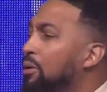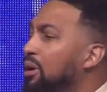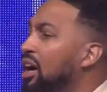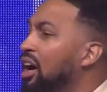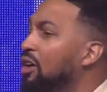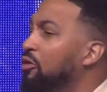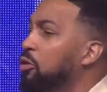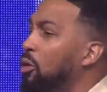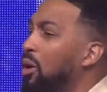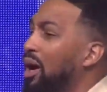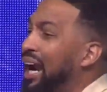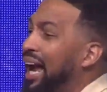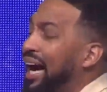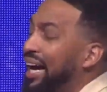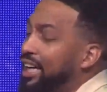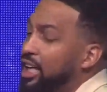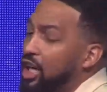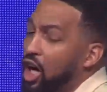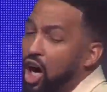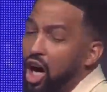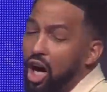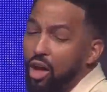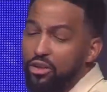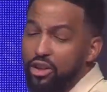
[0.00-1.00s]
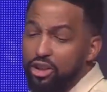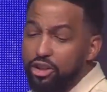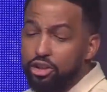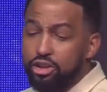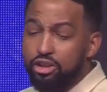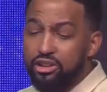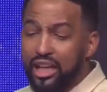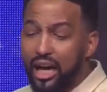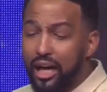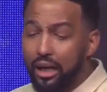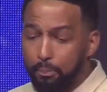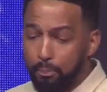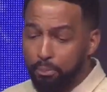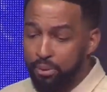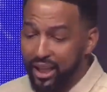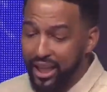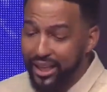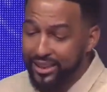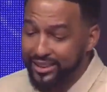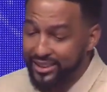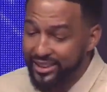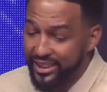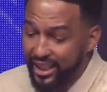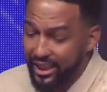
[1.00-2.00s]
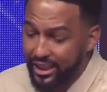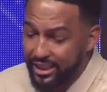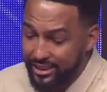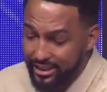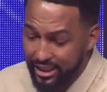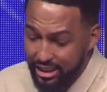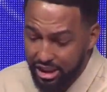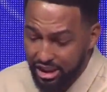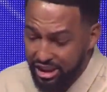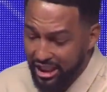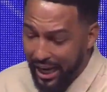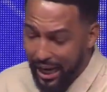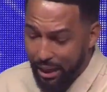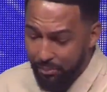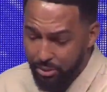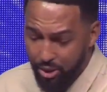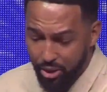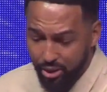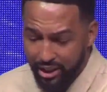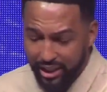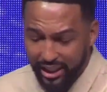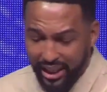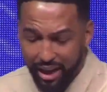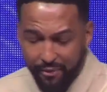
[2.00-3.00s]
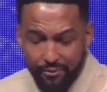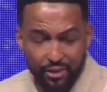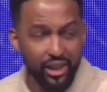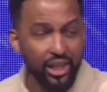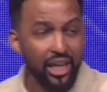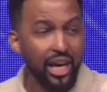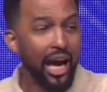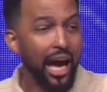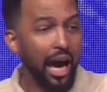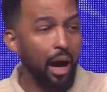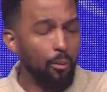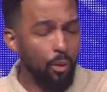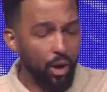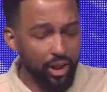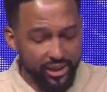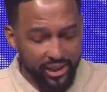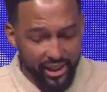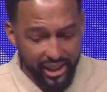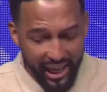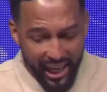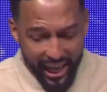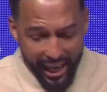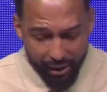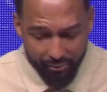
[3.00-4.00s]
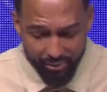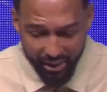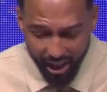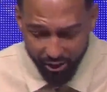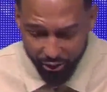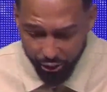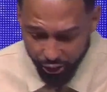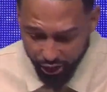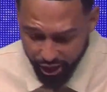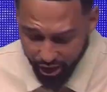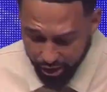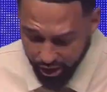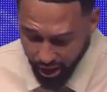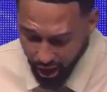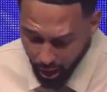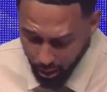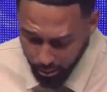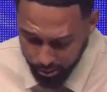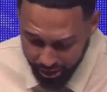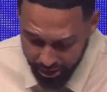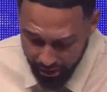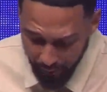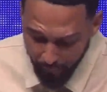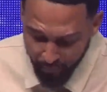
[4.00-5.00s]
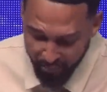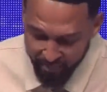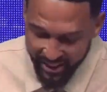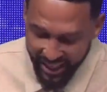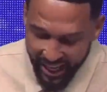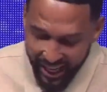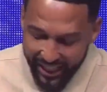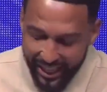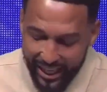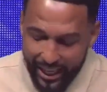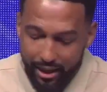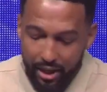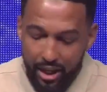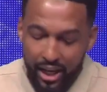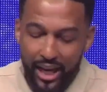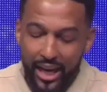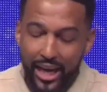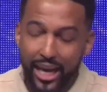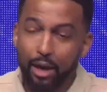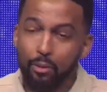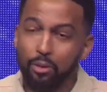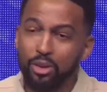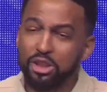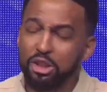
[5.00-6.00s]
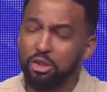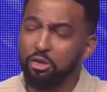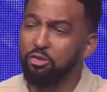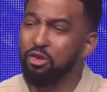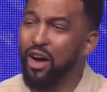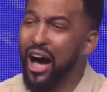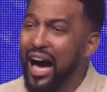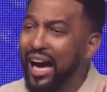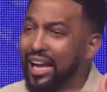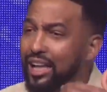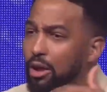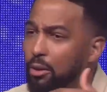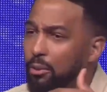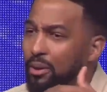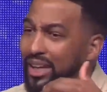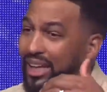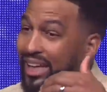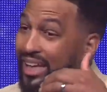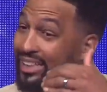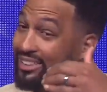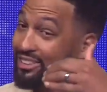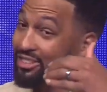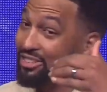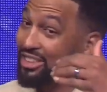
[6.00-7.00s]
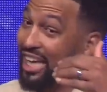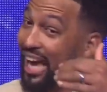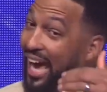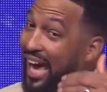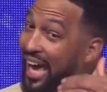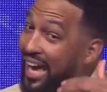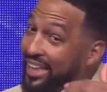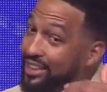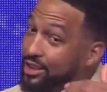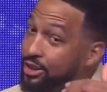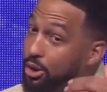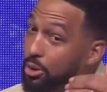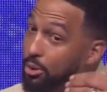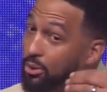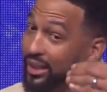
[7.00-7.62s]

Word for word: of what I call the stuck place, Genesis chapter 11. I want you to have that for your notes, that he was following his dad to